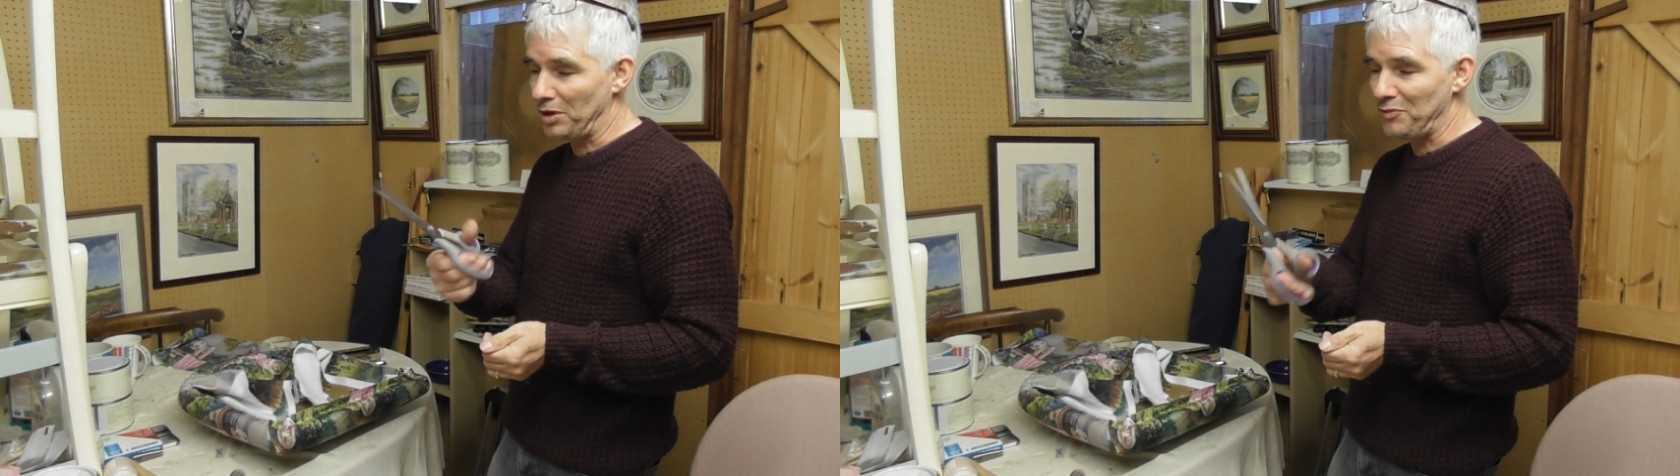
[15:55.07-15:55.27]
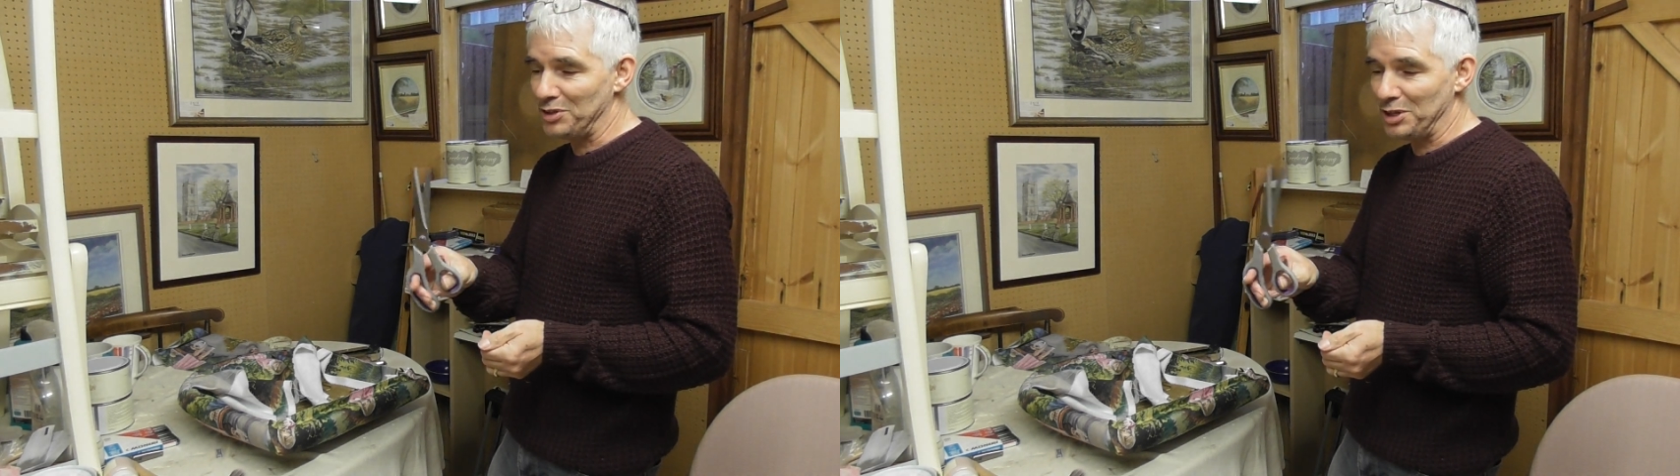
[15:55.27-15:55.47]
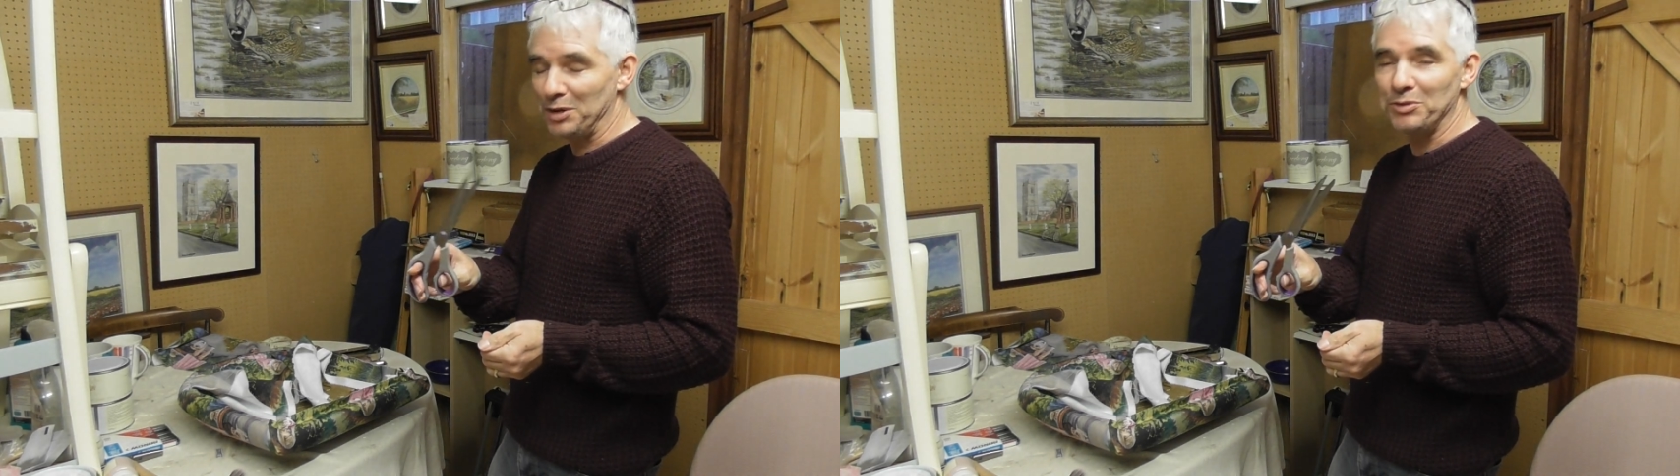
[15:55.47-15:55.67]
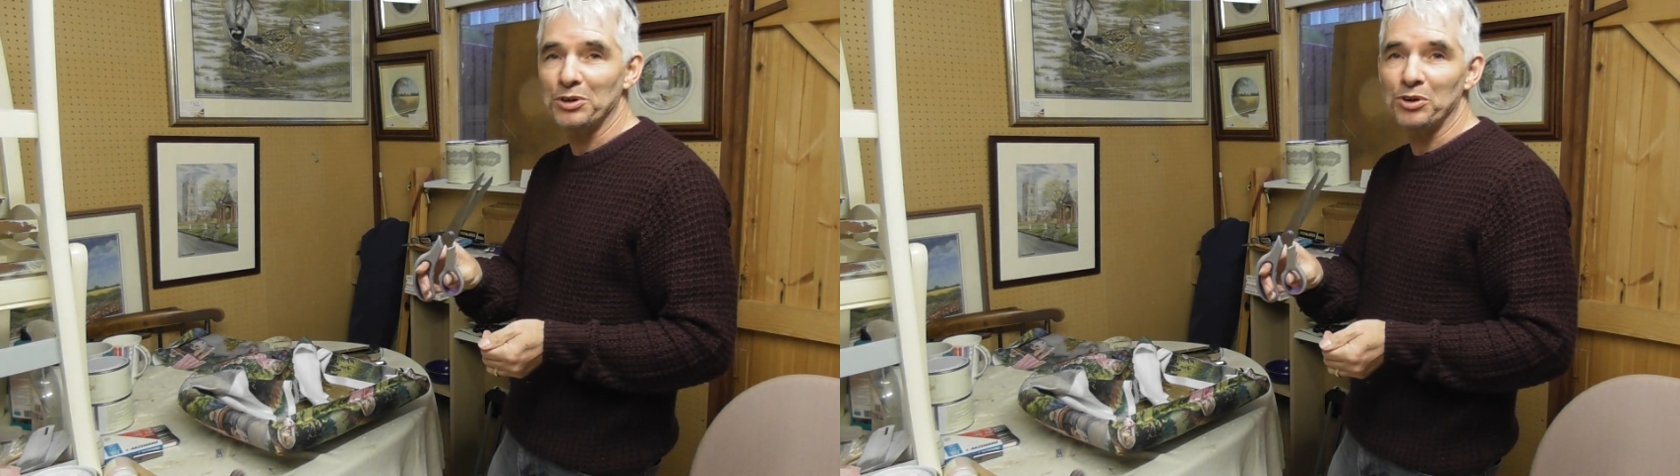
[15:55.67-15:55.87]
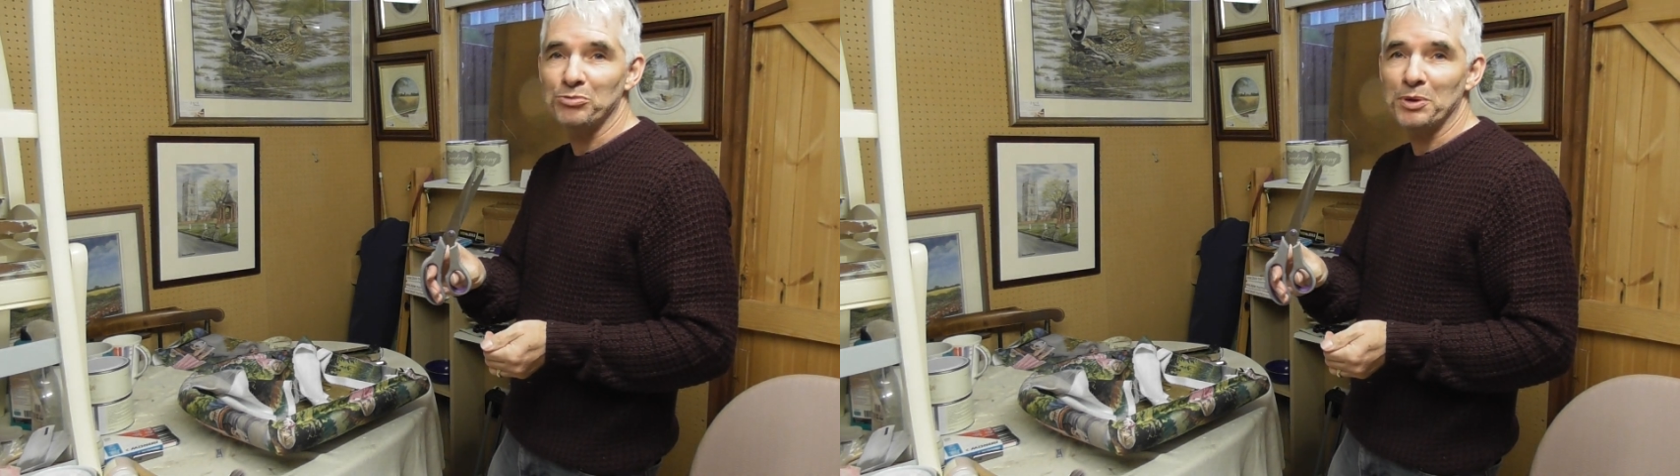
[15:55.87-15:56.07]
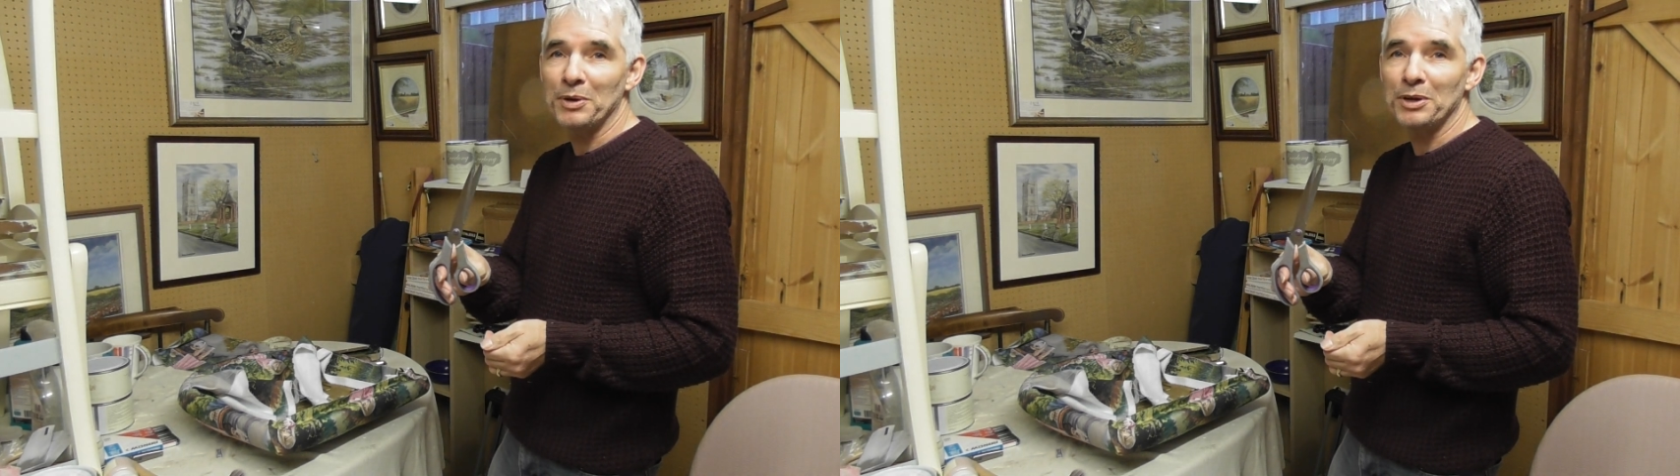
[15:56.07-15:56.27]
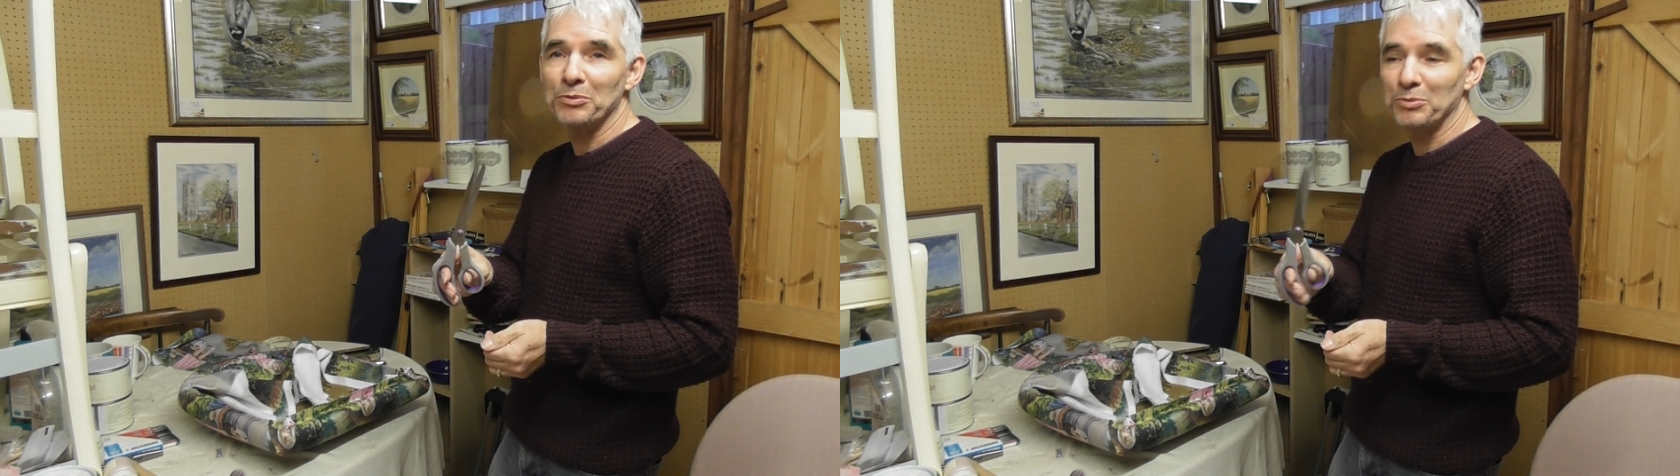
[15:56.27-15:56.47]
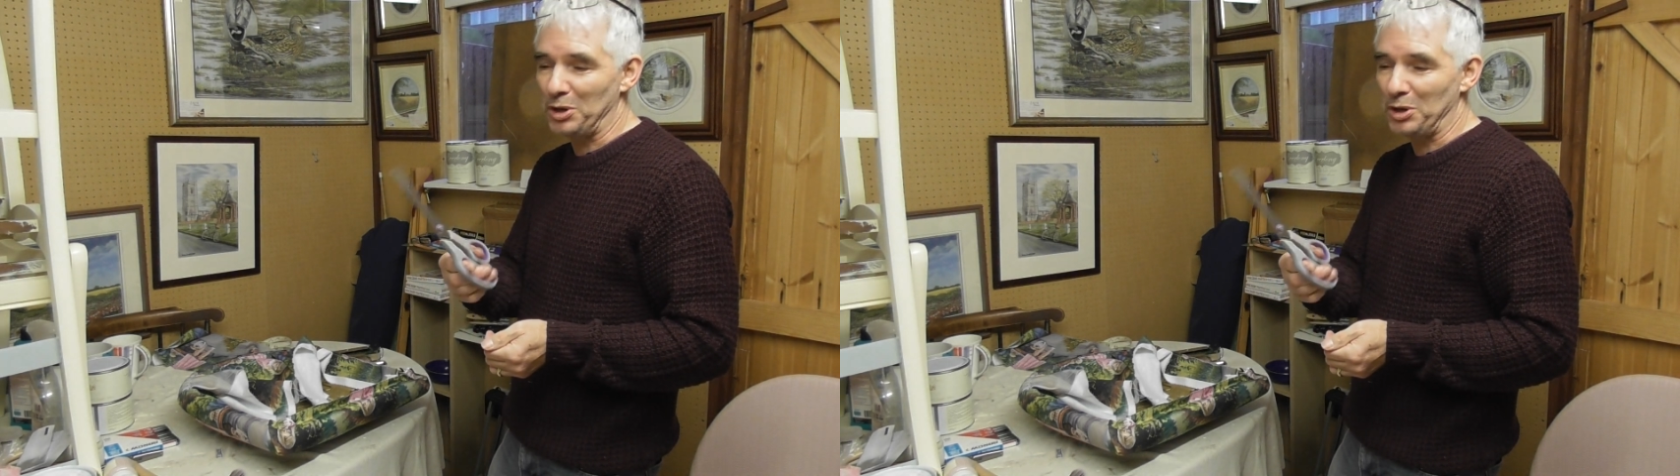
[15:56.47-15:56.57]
I think they only cost me about